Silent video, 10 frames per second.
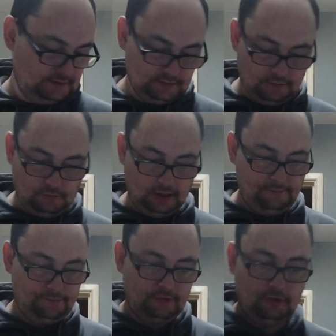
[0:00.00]

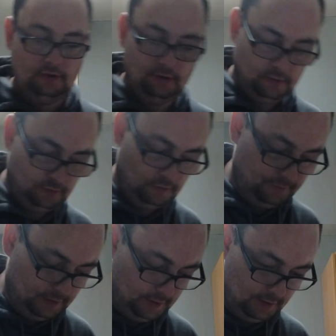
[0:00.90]
wipe
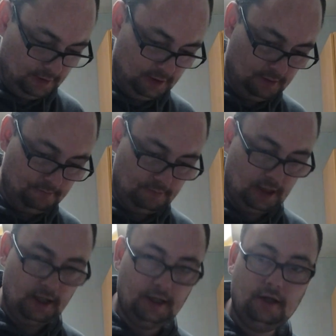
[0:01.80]
over
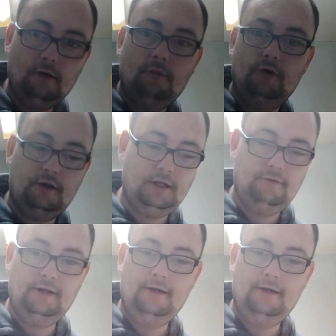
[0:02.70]
my work area.